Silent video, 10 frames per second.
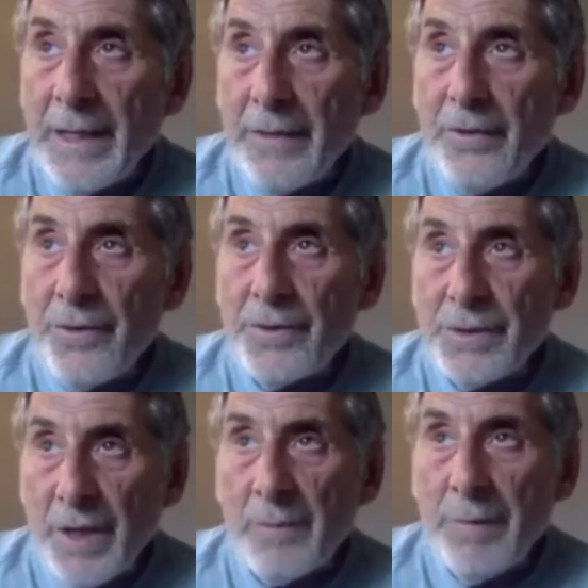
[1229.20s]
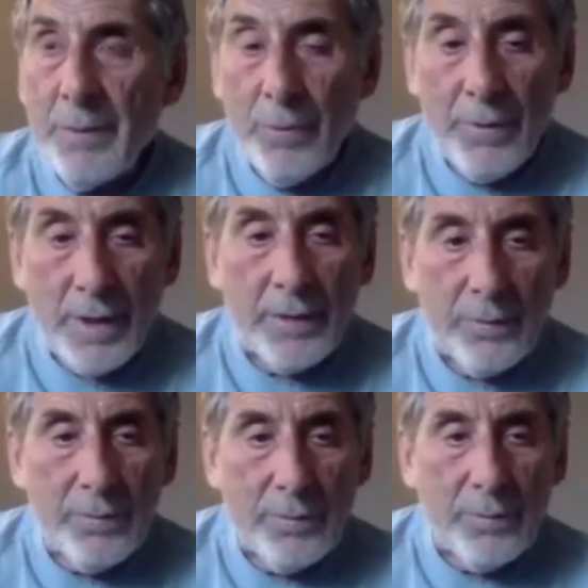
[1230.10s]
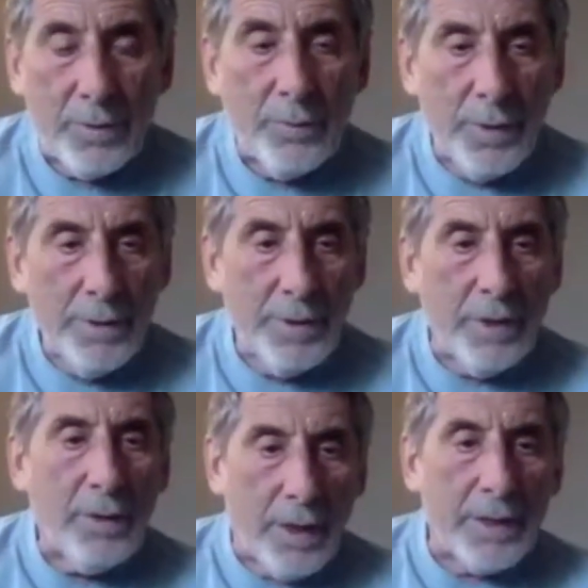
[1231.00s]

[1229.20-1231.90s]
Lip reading: there's young people that I work with, like